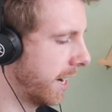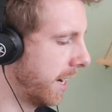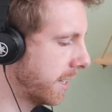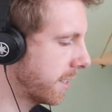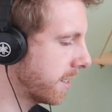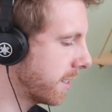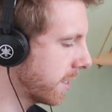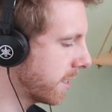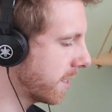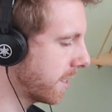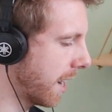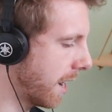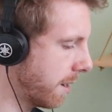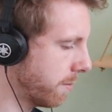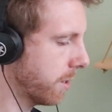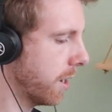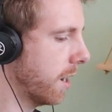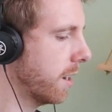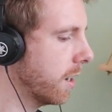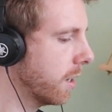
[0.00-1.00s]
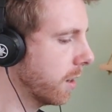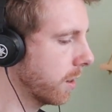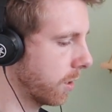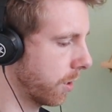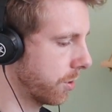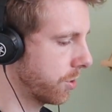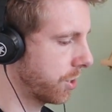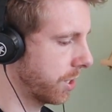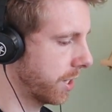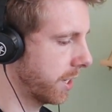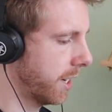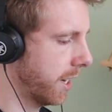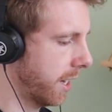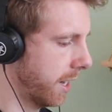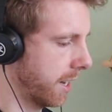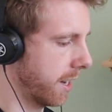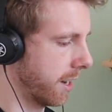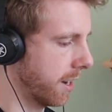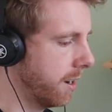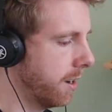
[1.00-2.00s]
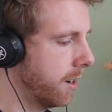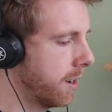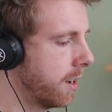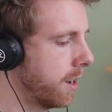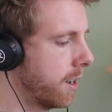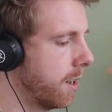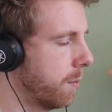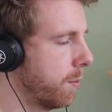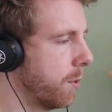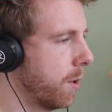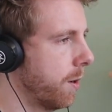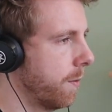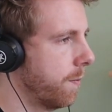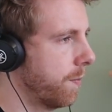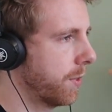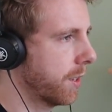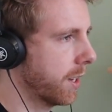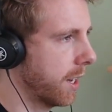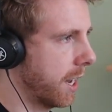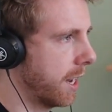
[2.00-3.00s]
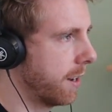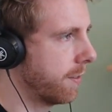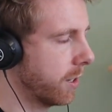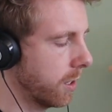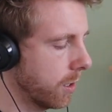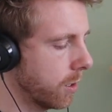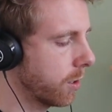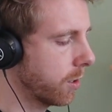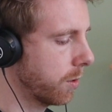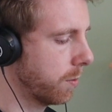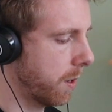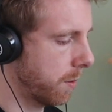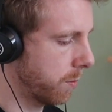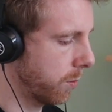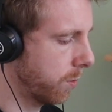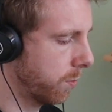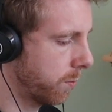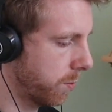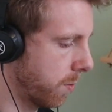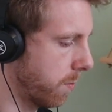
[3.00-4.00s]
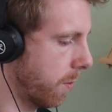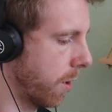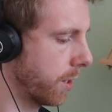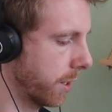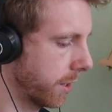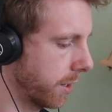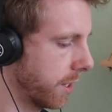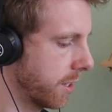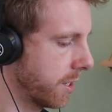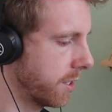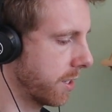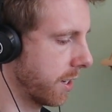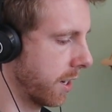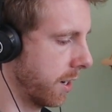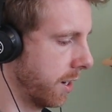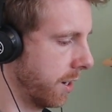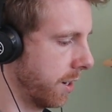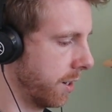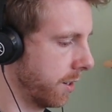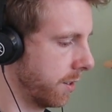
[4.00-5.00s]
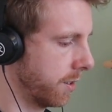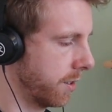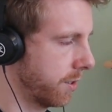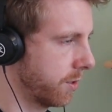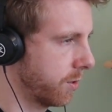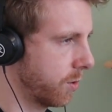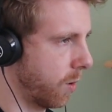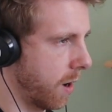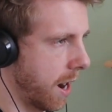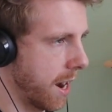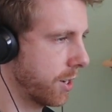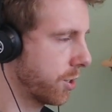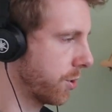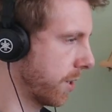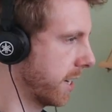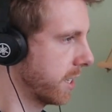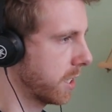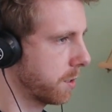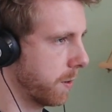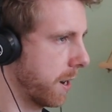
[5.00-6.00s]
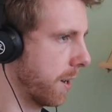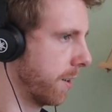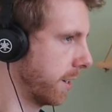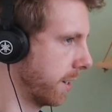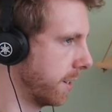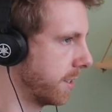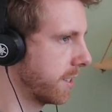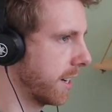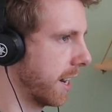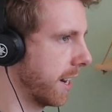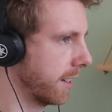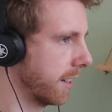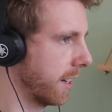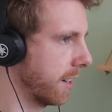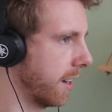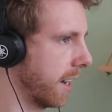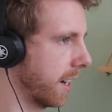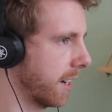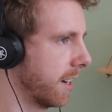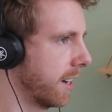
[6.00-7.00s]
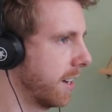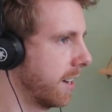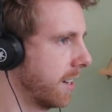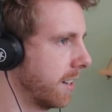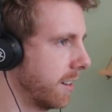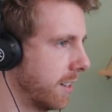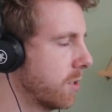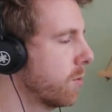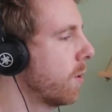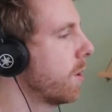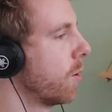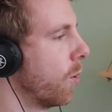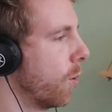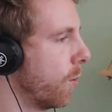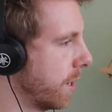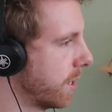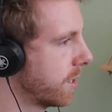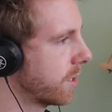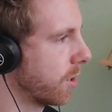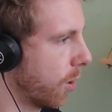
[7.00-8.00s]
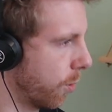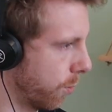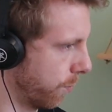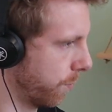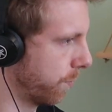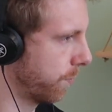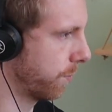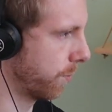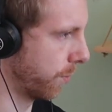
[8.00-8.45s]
It's the same kind of logic here, but even a lot of the people promoting this are quite transparent in saying that like this won't always solve